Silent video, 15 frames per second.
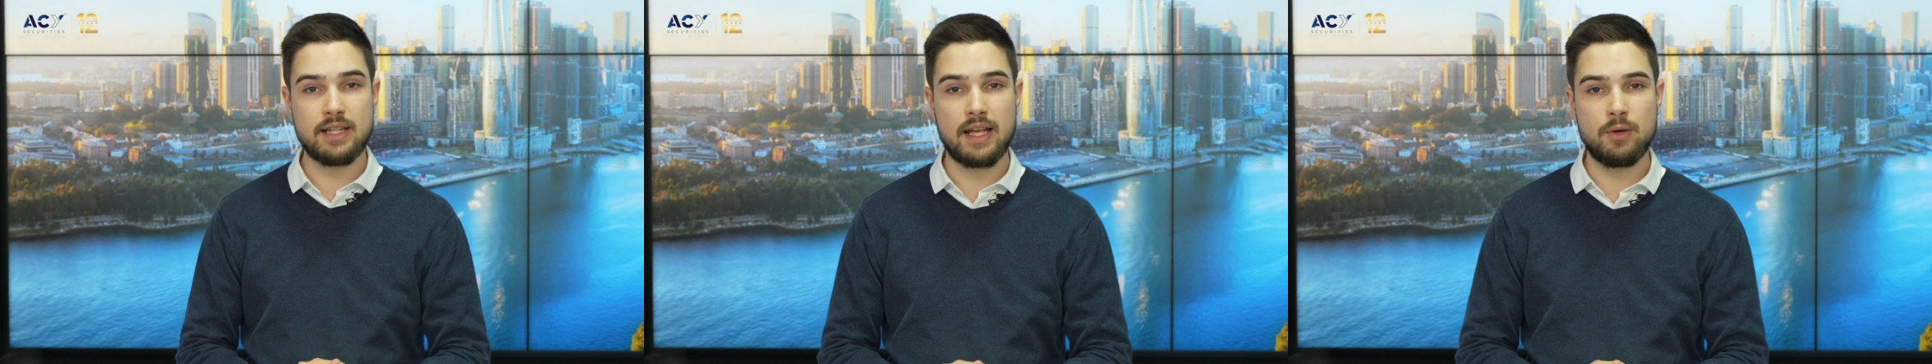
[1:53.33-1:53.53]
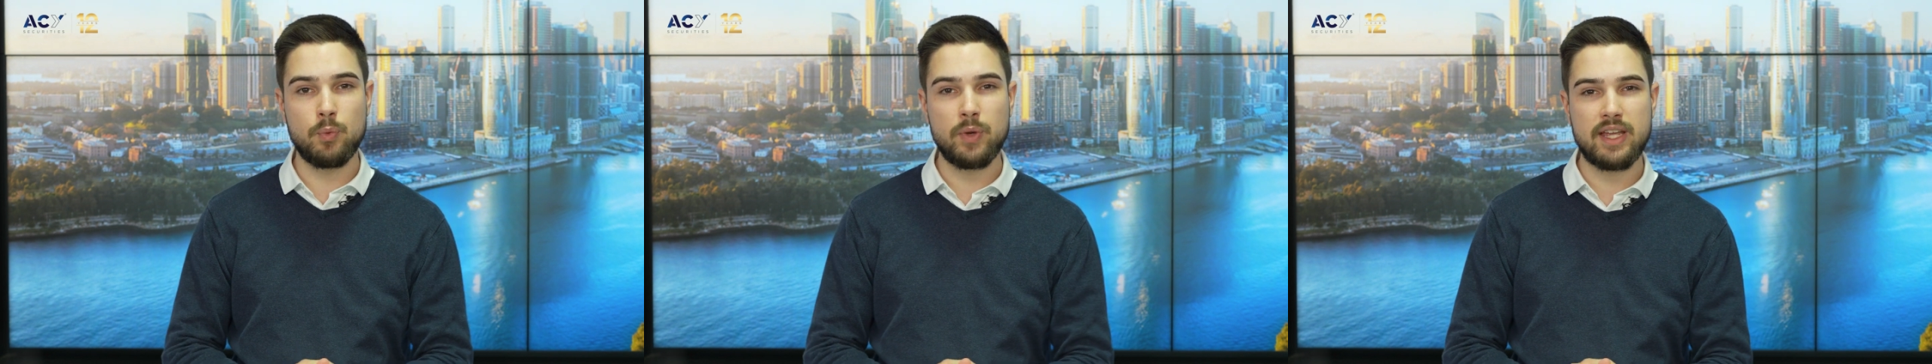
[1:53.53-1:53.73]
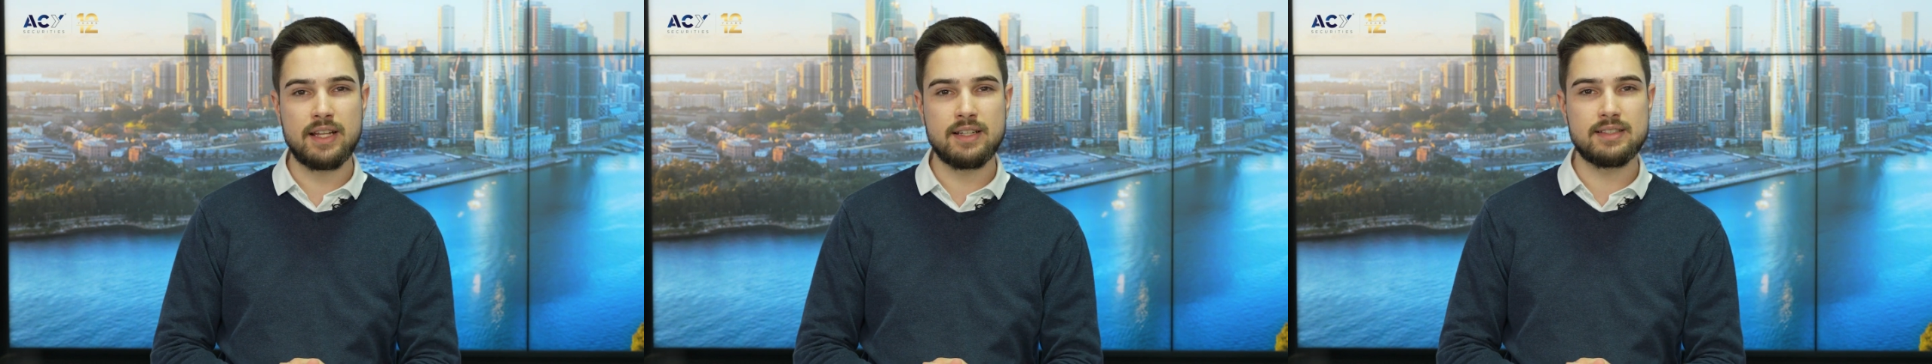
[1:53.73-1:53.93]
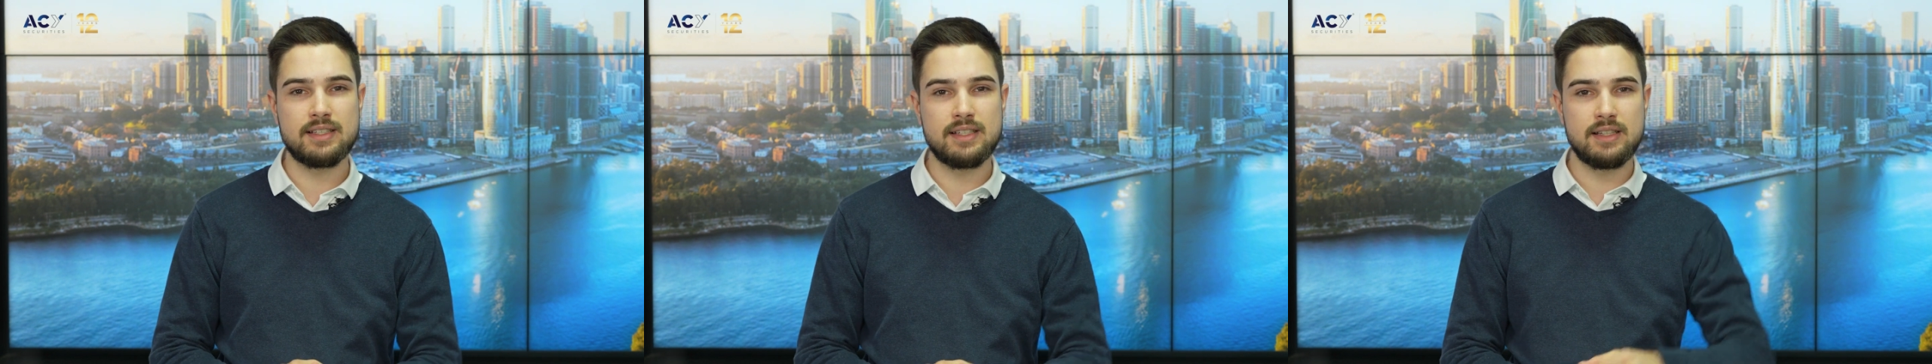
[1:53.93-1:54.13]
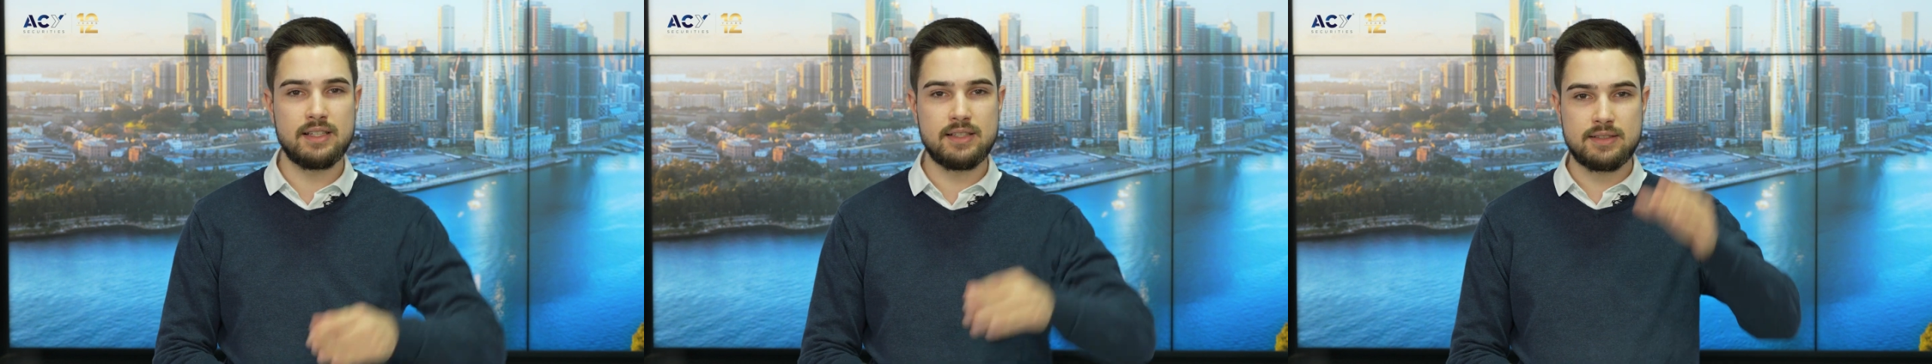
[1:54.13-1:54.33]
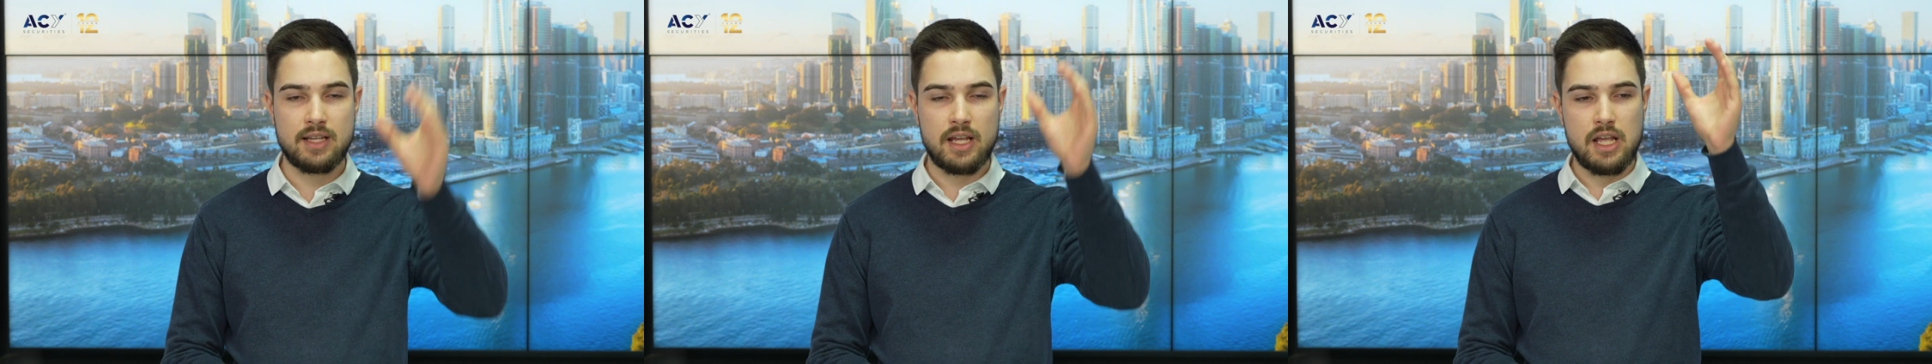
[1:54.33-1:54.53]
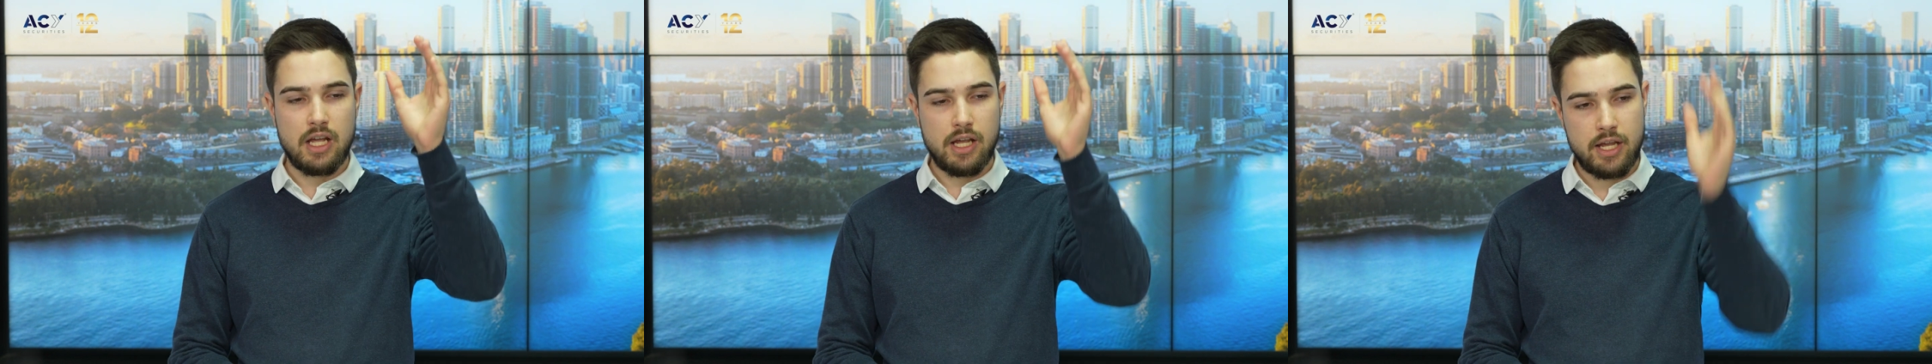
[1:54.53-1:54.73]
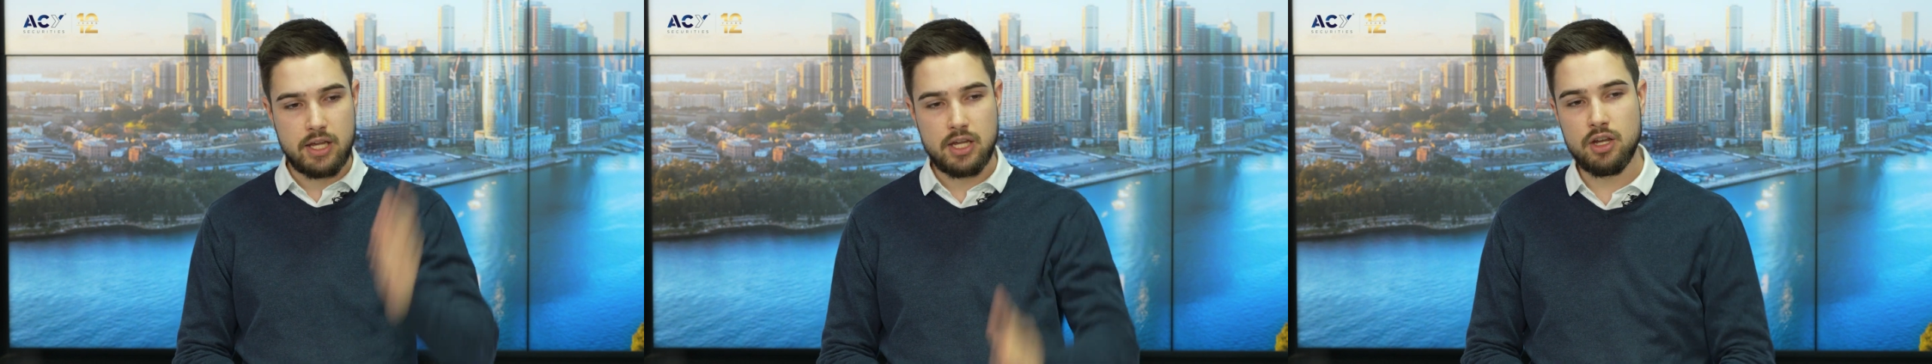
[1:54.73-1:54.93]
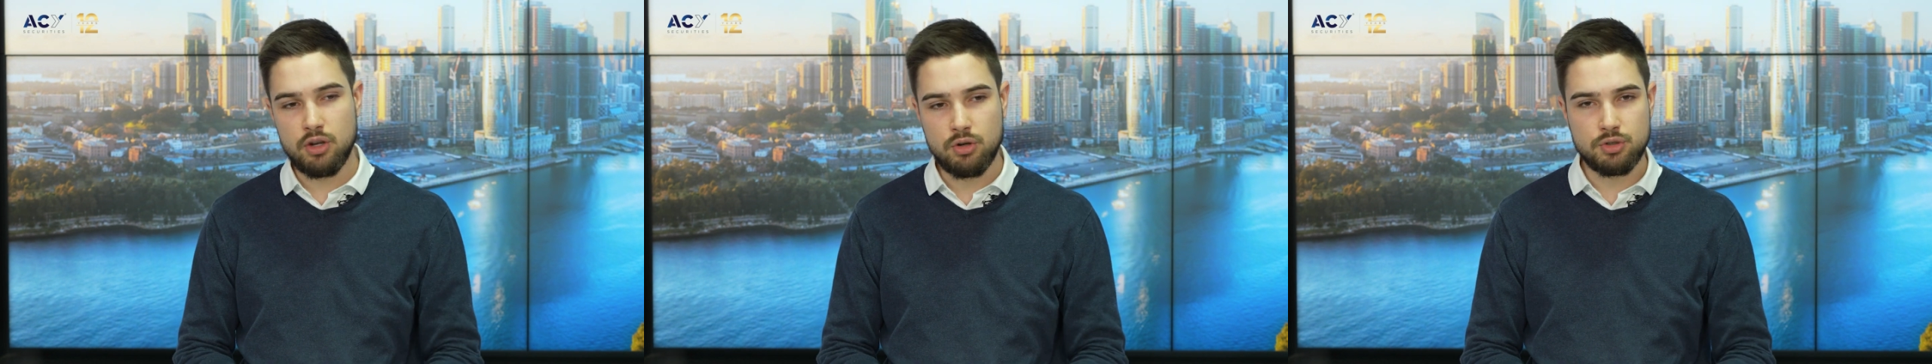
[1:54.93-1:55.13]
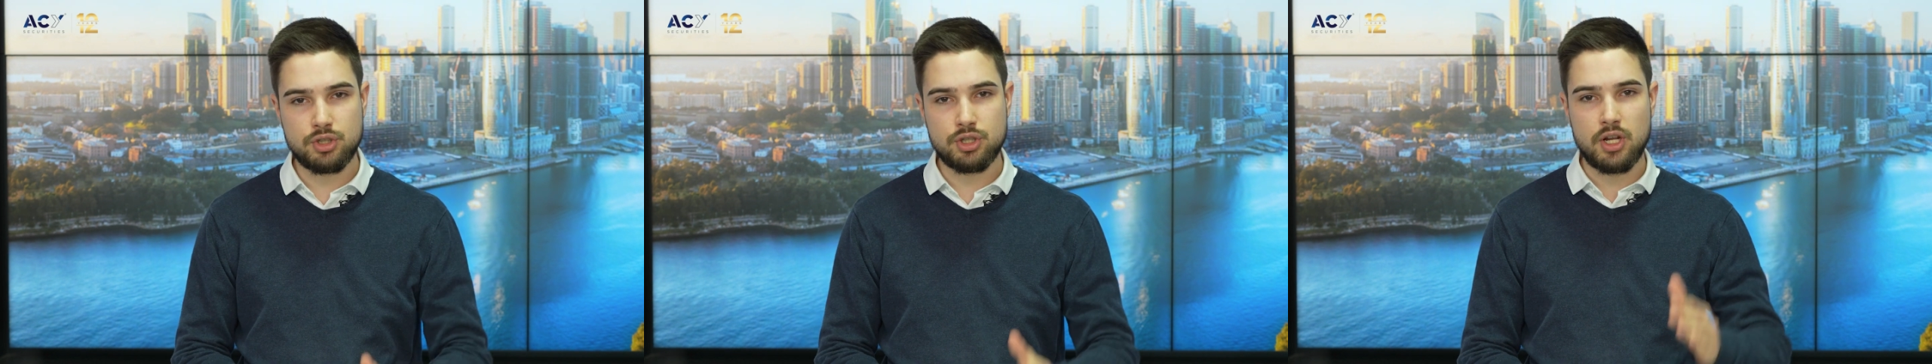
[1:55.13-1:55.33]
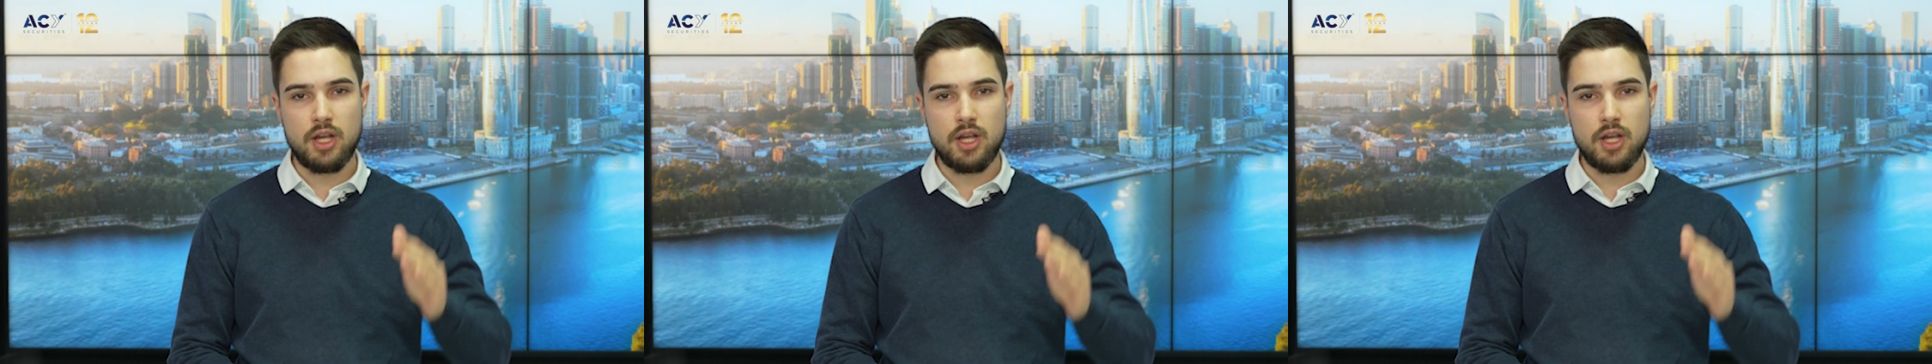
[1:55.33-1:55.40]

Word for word: and we can see this huge